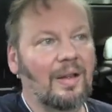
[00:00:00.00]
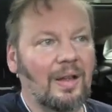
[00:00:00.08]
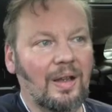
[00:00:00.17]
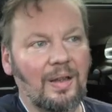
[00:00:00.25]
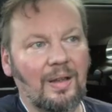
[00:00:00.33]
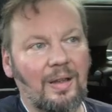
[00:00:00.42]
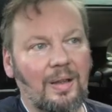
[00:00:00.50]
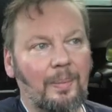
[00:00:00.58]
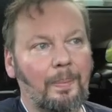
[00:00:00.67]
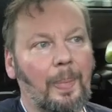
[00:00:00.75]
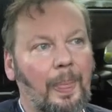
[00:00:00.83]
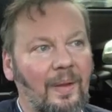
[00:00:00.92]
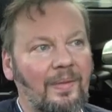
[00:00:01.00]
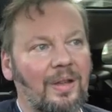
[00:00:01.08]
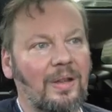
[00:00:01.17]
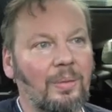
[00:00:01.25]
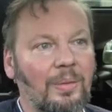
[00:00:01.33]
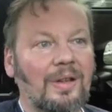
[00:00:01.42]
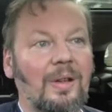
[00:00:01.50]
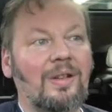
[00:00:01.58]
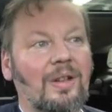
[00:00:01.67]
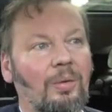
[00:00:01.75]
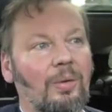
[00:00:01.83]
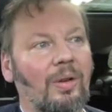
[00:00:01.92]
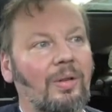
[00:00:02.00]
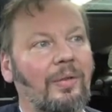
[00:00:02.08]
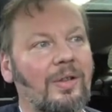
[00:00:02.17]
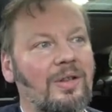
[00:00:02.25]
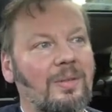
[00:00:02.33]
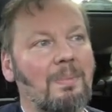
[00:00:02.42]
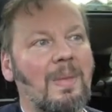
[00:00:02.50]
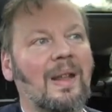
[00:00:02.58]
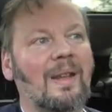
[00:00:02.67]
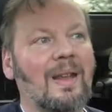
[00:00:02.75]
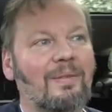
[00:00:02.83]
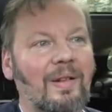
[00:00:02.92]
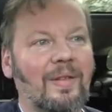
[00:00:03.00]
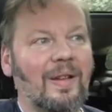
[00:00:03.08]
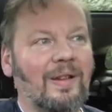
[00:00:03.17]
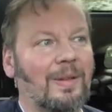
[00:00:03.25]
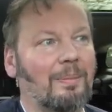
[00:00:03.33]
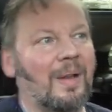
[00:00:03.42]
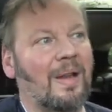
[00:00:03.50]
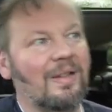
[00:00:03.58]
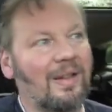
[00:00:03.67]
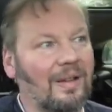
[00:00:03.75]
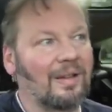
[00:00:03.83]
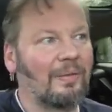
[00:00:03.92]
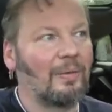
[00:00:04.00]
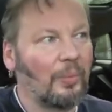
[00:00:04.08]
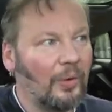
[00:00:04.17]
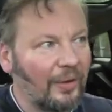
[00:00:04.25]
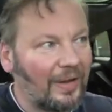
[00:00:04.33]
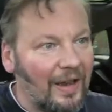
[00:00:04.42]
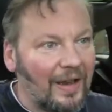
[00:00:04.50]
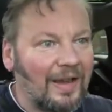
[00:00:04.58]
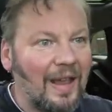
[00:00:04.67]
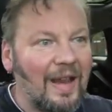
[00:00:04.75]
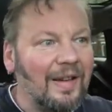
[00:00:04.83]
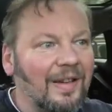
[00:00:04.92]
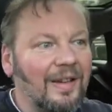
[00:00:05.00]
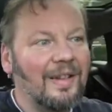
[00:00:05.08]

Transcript: Obviously you don't want to do it too long, or you just melt everything to bits and it'll never work again.